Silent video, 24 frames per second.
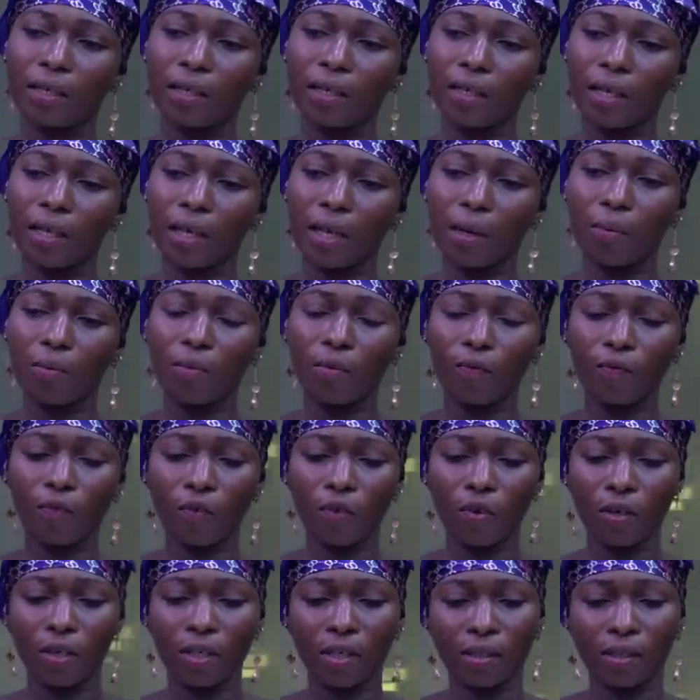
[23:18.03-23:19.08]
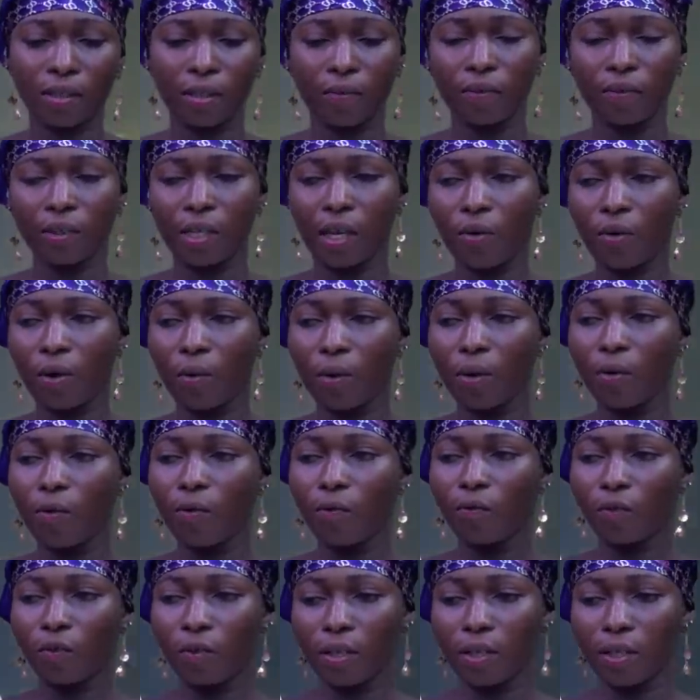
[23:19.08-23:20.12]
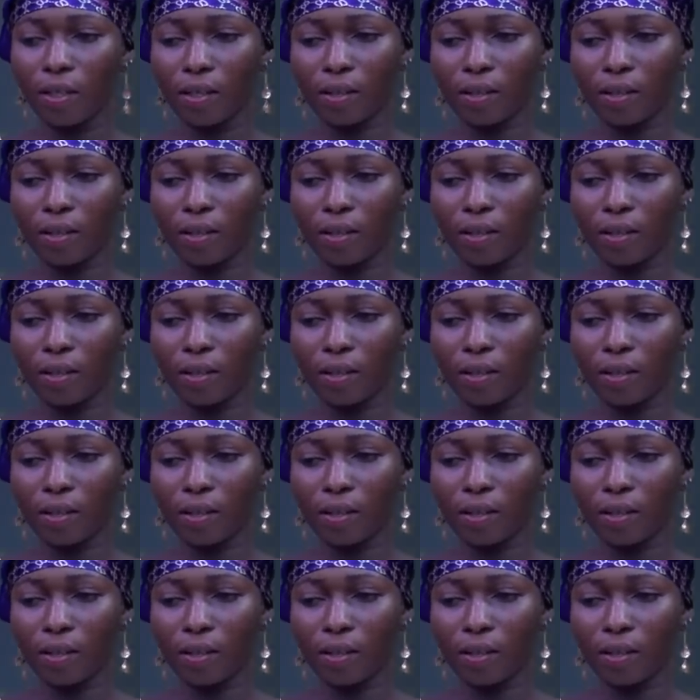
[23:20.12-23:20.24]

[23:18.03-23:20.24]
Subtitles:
I grew 4 years. If it's a crow, 4 years.